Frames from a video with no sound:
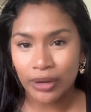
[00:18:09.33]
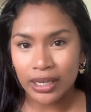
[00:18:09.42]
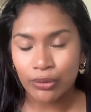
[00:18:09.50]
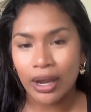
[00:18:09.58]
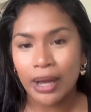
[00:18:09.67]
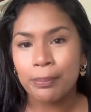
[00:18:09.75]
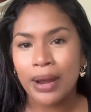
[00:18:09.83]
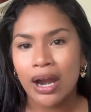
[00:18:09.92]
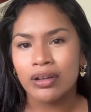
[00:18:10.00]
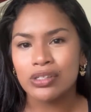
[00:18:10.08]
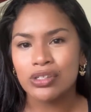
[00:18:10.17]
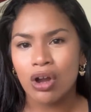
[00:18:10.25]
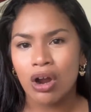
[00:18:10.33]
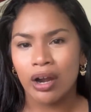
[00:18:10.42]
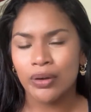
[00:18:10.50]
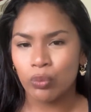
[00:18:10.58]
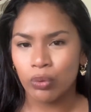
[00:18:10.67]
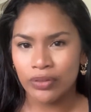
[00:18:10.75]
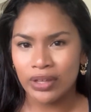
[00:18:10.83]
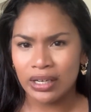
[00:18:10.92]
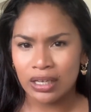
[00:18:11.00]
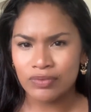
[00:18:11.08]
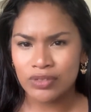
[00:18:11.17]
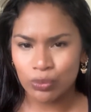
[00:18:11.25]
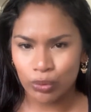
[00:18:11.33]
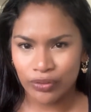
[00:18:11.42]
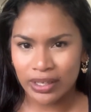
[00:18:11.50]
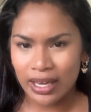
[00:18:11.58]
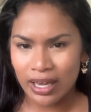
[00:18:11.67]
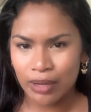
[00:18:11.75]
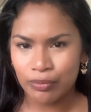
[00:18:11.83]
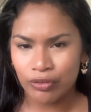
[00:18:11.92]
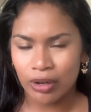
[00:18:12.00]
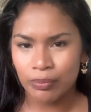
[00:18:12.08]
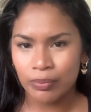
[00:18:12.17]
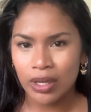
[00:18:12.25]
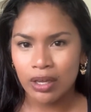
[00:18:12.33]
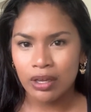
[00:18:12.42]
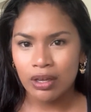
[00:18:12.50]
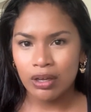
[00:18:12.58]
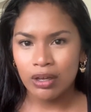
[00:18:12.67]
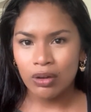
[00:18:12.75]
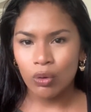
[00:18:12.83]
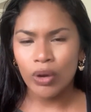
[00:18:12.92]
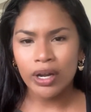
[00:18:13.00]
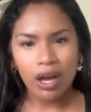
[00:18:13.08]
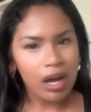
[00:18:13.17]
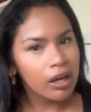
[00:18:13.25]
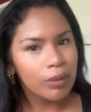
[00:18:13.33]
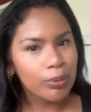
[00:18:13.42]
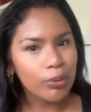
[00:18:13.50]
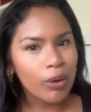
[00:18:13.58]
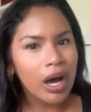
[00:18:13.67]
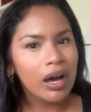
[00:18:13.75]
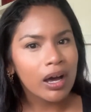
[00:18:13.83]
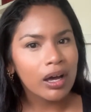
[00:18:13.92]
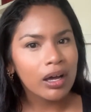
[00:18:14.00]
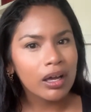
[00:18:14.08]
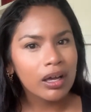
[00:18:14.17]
grandparents are and where they lived and where they came from. What ahapua'a